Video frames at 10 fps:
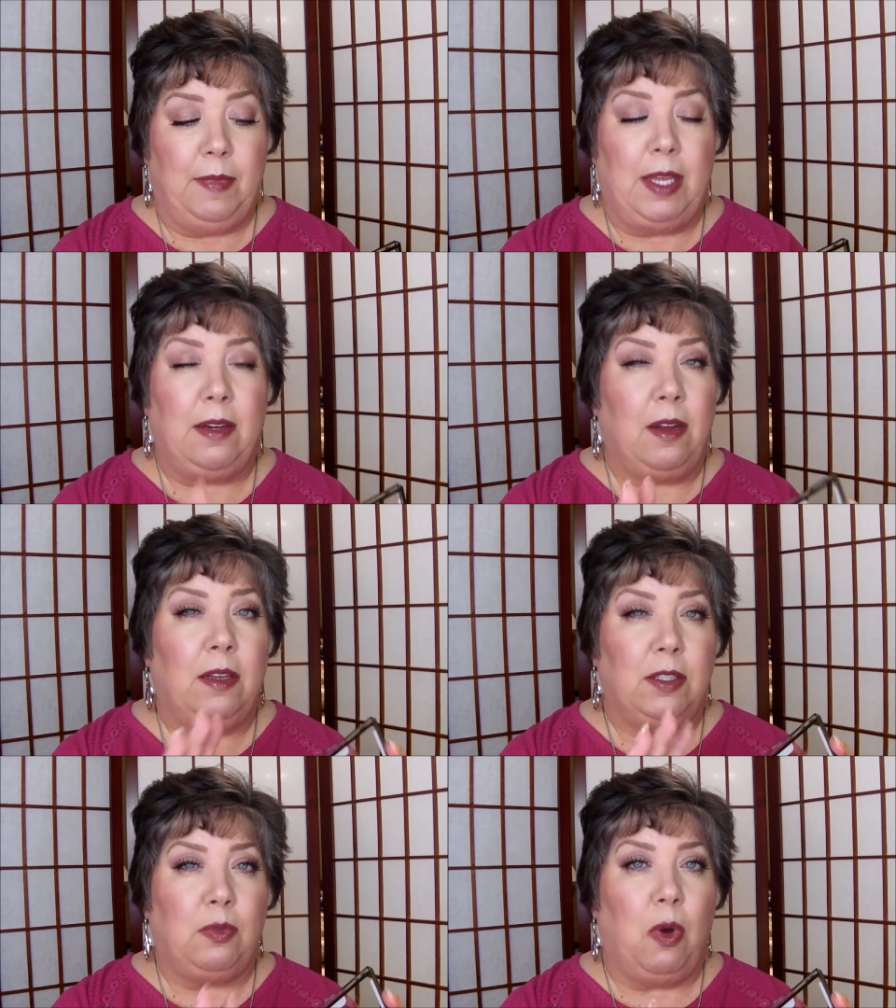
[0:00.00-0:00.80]
it
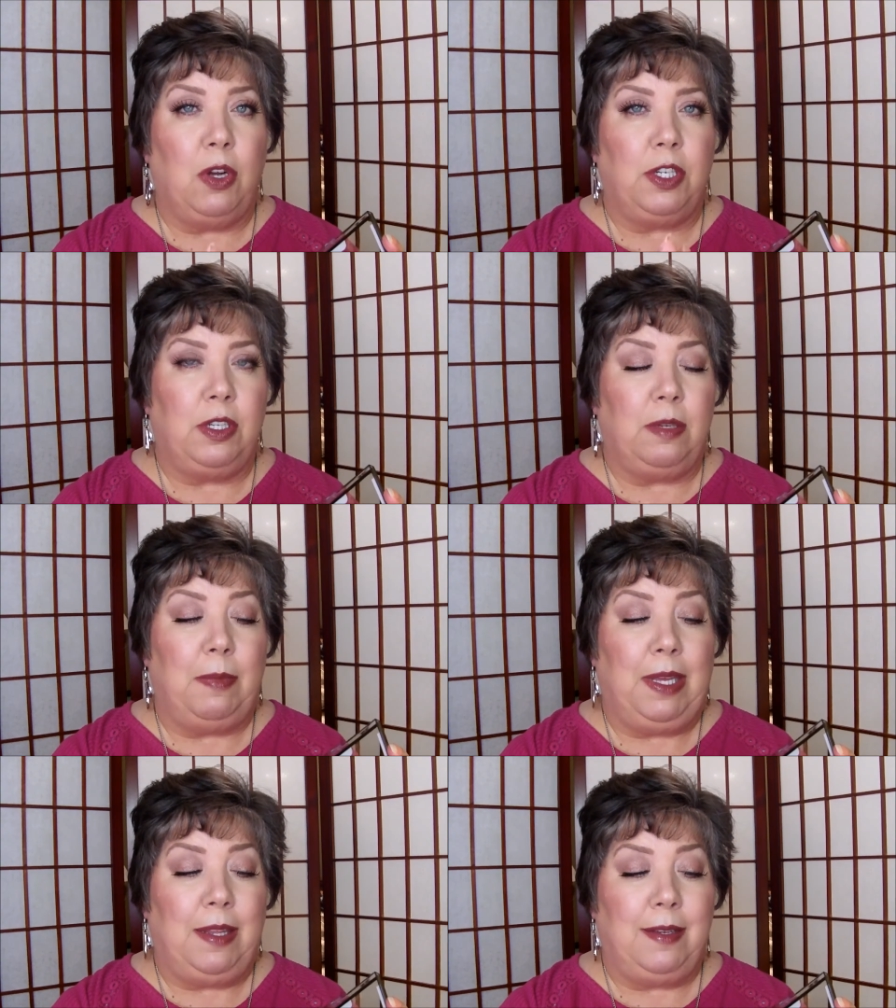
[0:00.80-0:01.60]
not swatching to
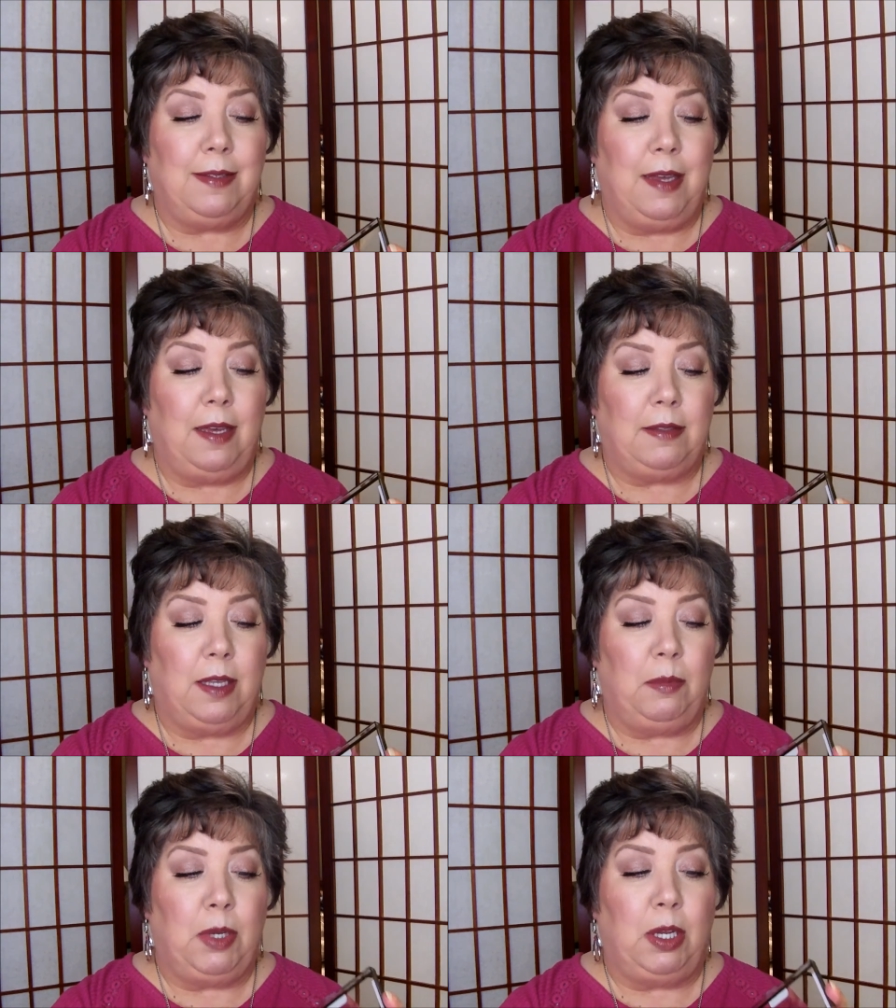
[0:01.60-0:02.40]
be the exact
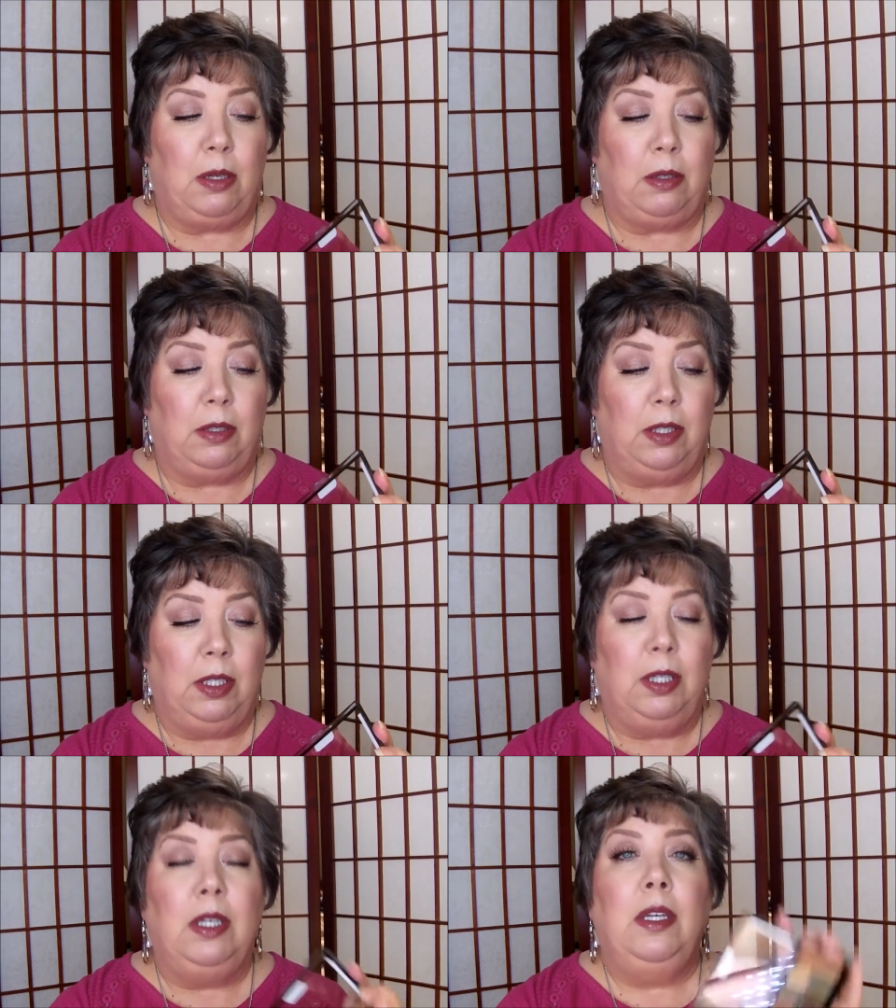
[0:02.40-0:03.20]
same color,
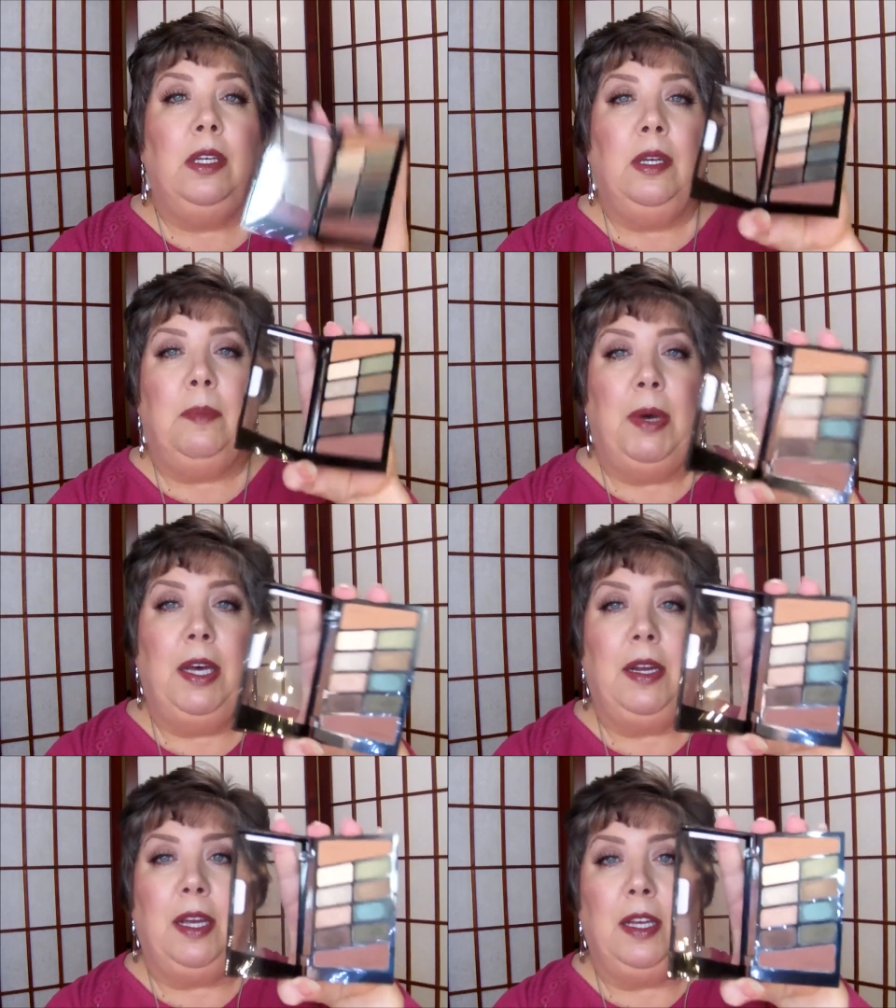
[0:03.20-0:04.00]

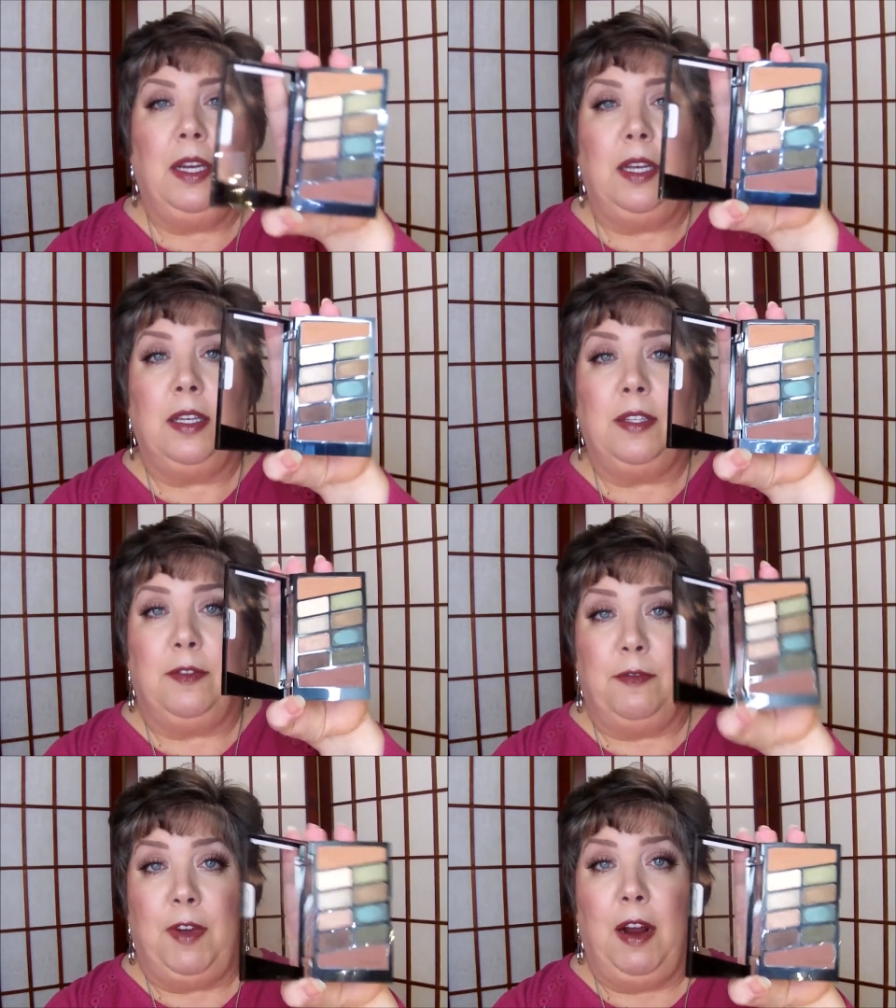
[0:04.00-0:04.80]
but it is
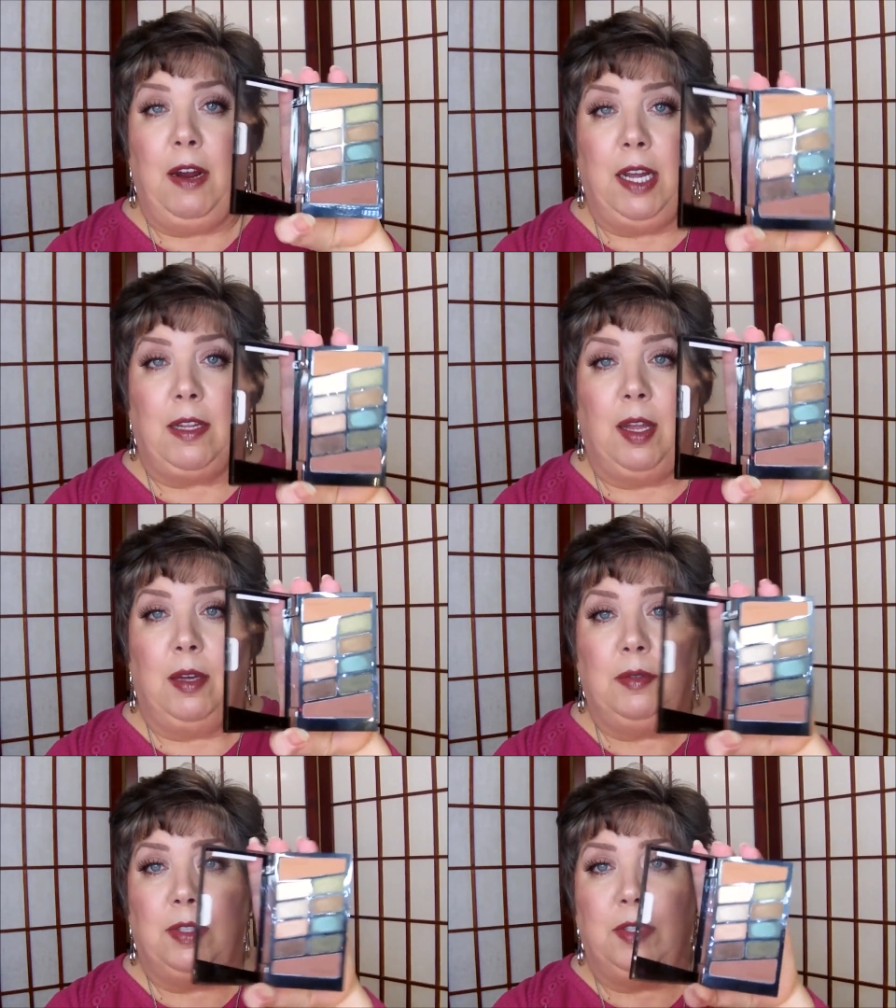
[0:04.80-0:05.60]
very
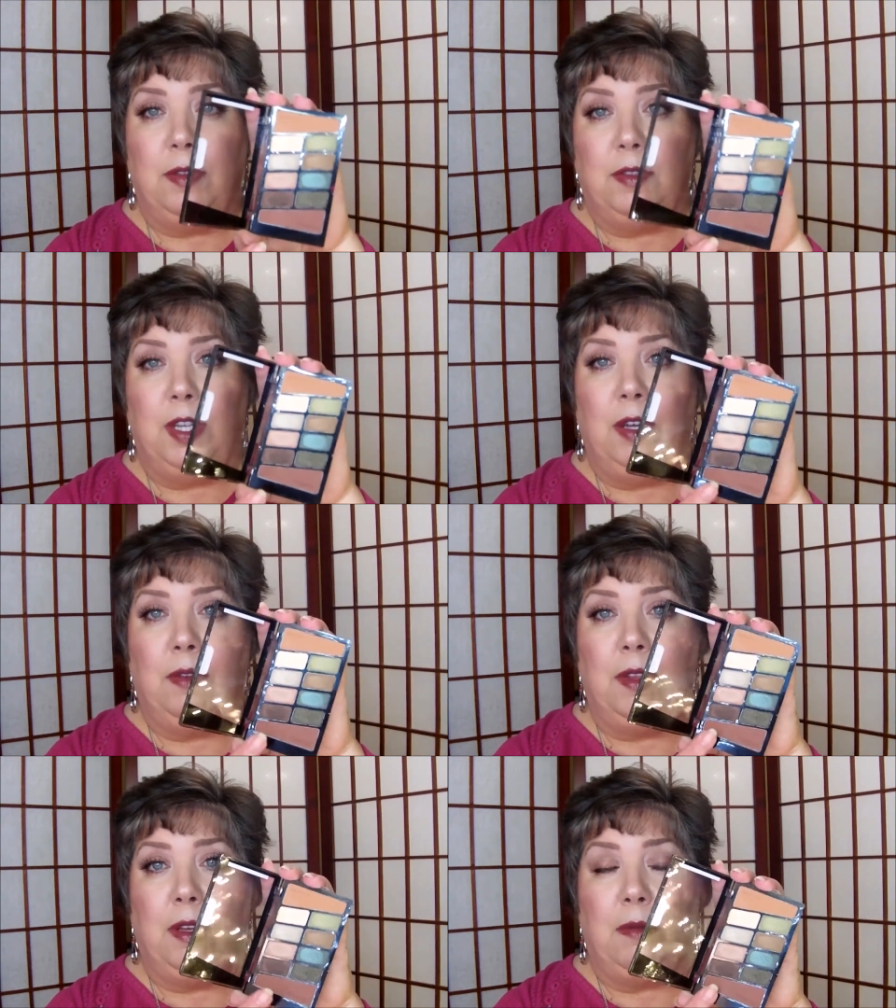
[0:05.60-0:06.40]
close to
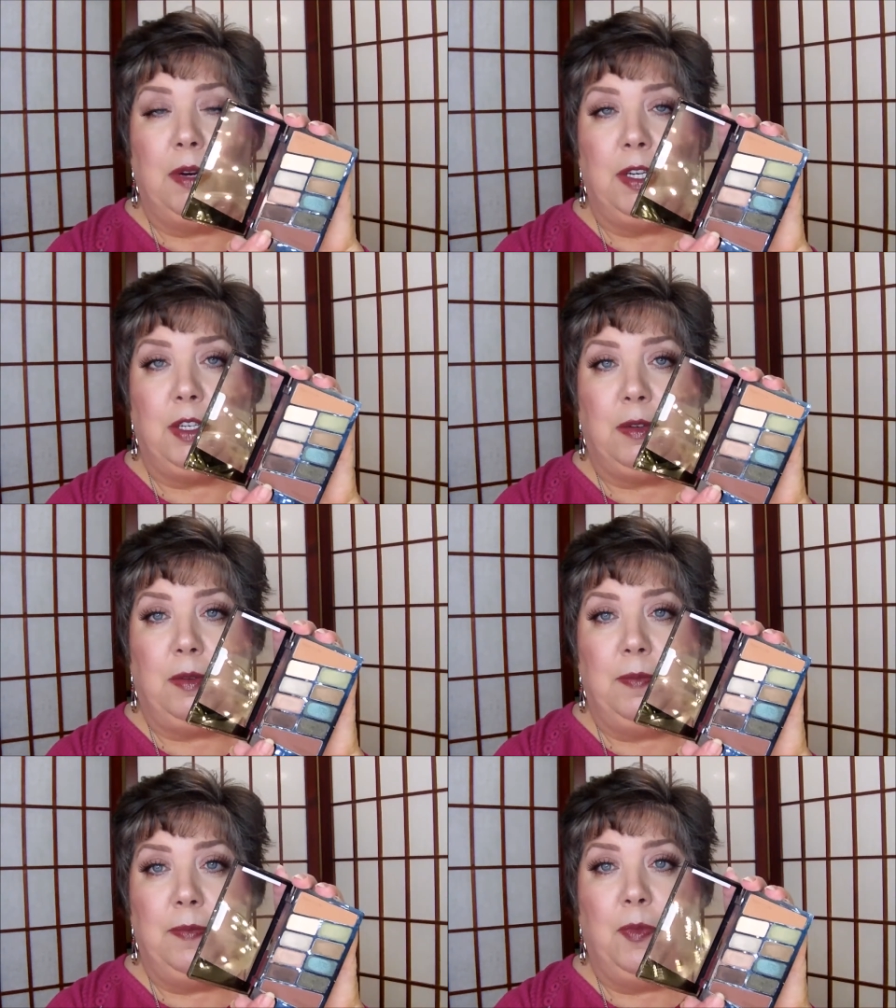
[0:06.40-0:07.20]
the
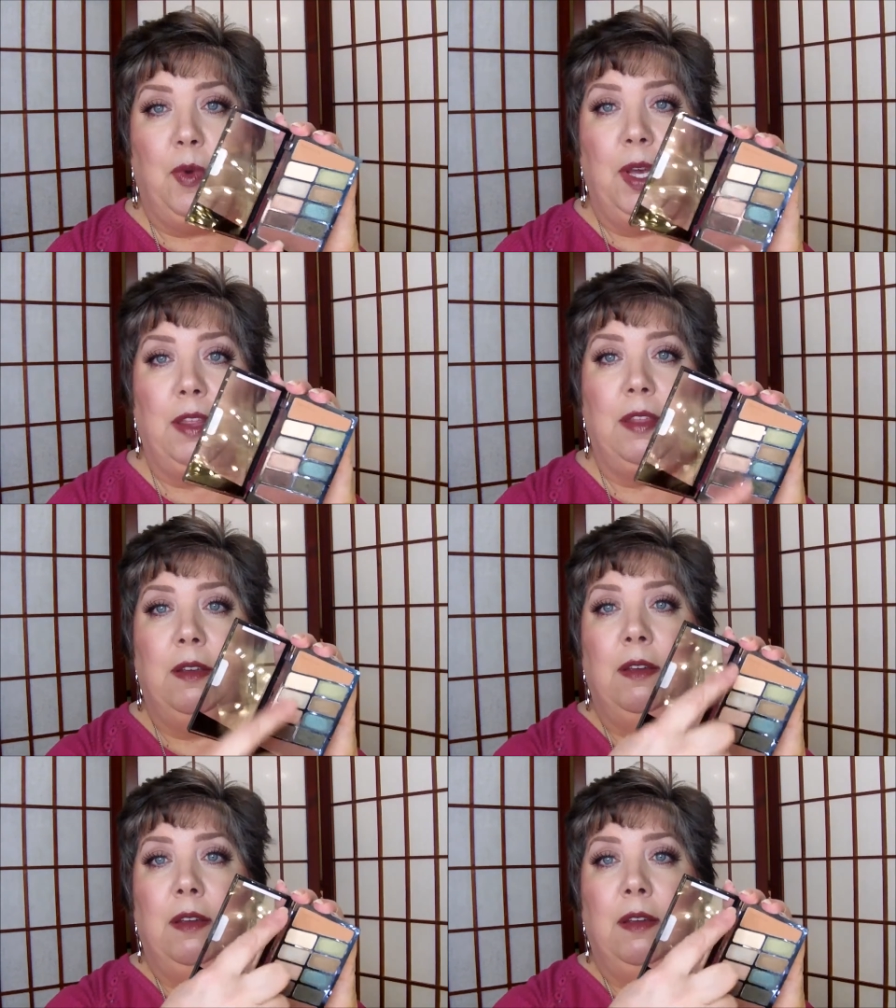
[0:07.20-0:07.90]
original with,